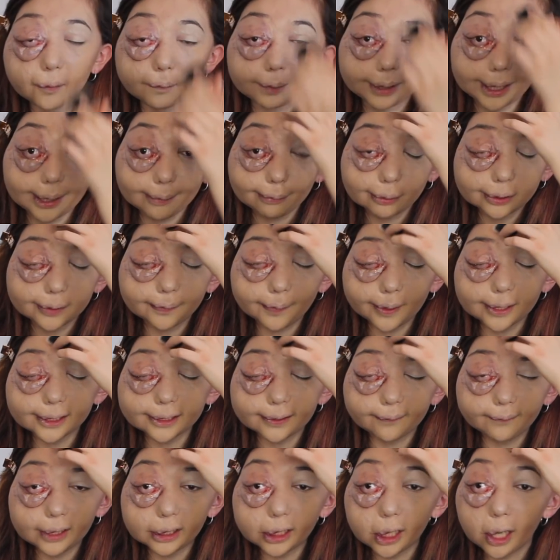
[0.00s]
not been able to
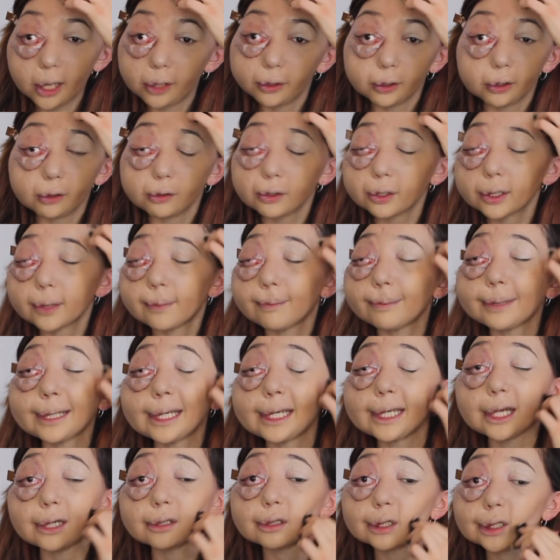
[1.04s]
post a video, you
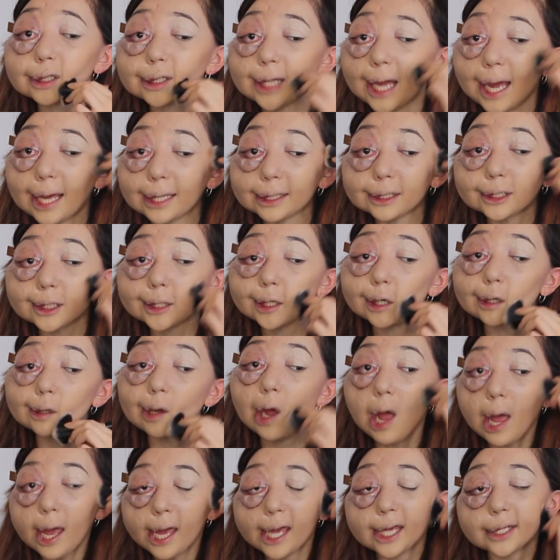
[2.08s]
completely understand, and
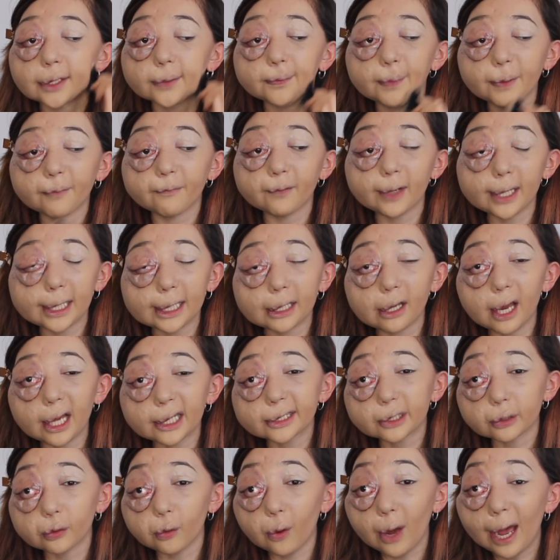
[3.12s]
it's been really
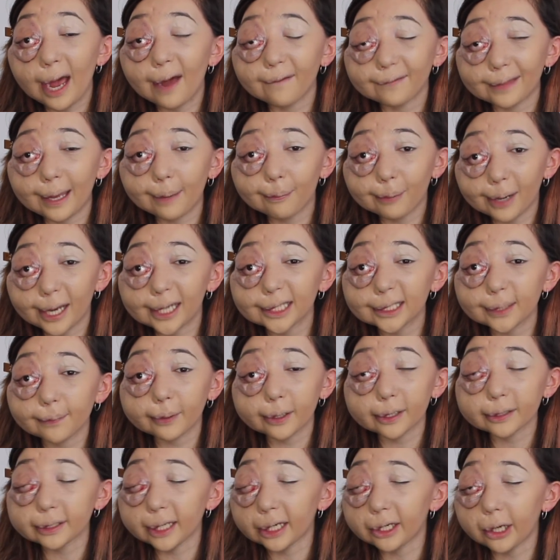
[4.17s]
nice to not have that pressure
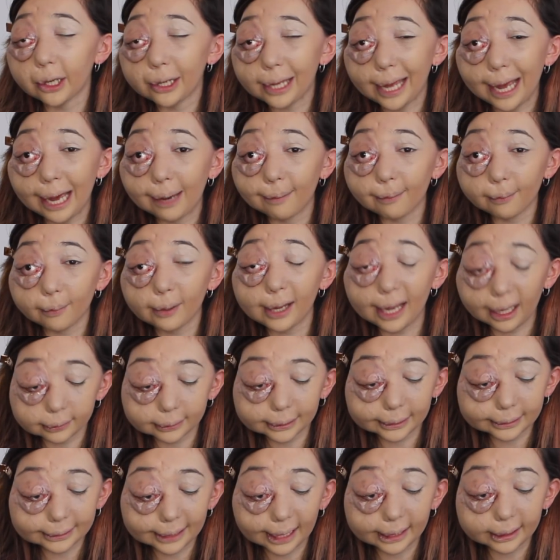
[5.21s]
because I know how
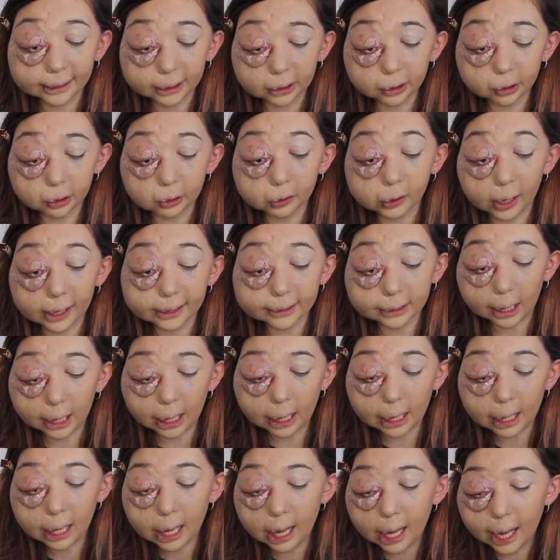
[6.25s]
understanding you guys
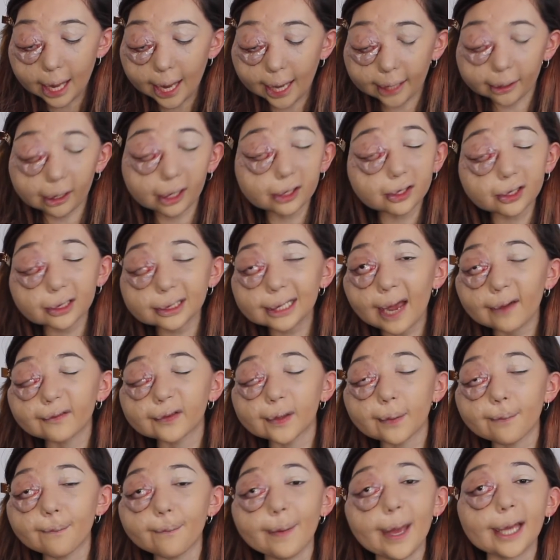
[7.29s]
are, and I just have
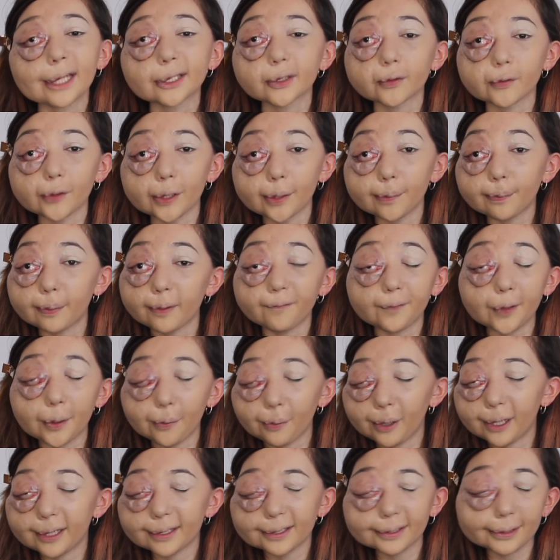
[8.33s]
the best group of
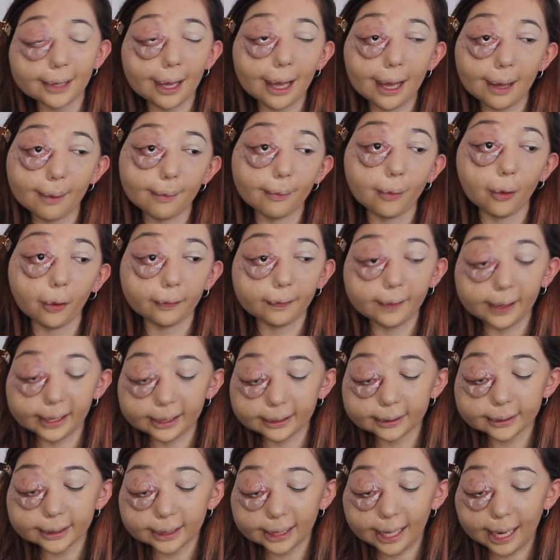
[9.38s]
viewers on the
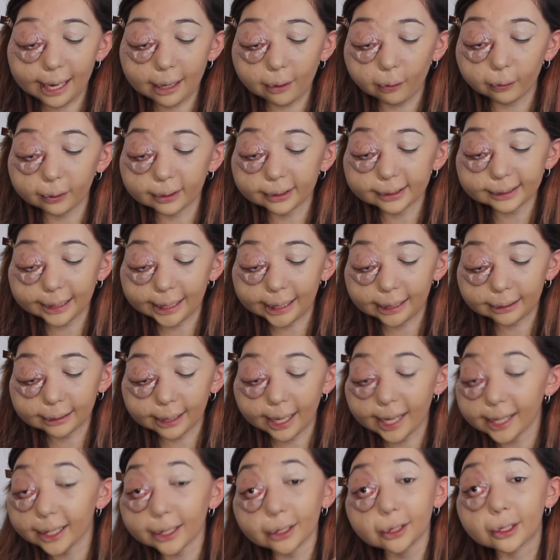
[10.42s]
internet, honestly.
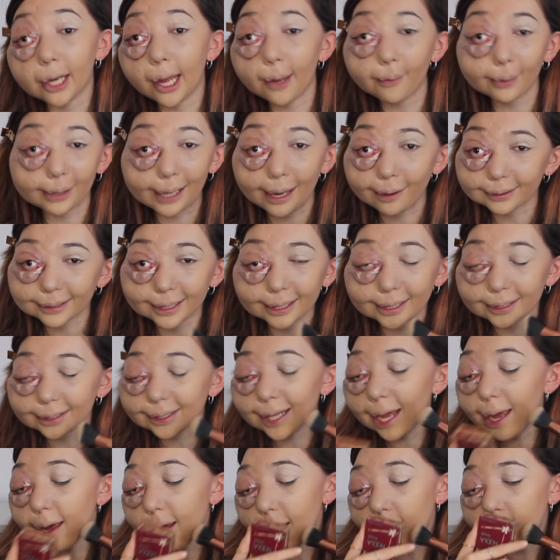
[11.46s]
No one else
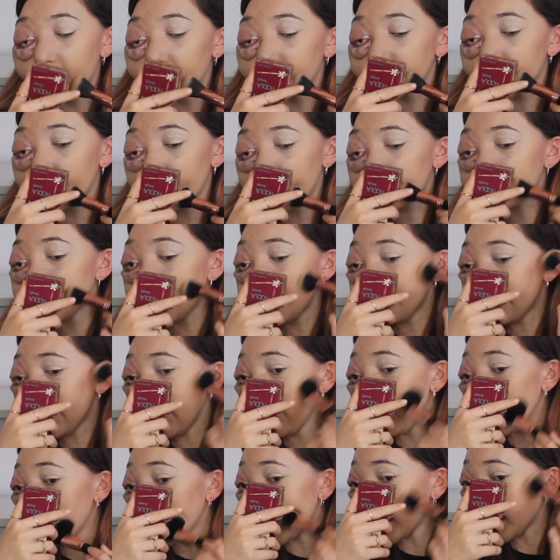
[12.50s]
has as good of
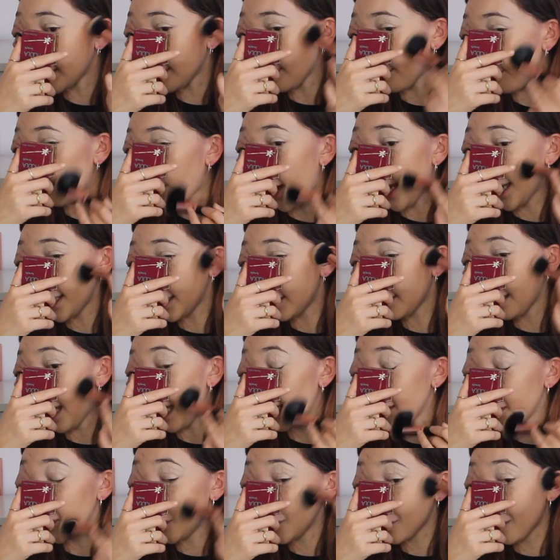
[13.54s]
viewers
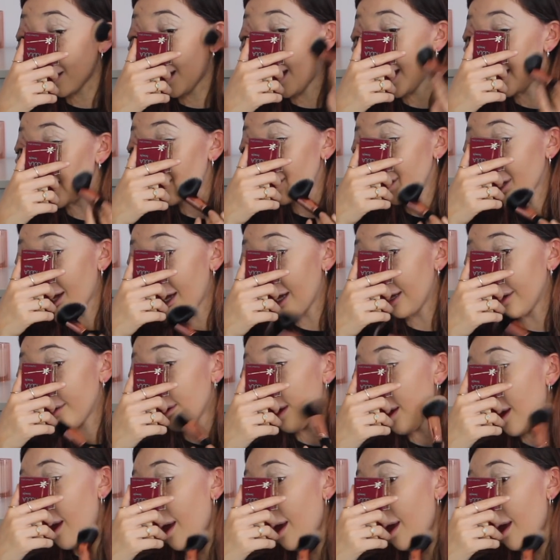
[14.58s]
as you guys, so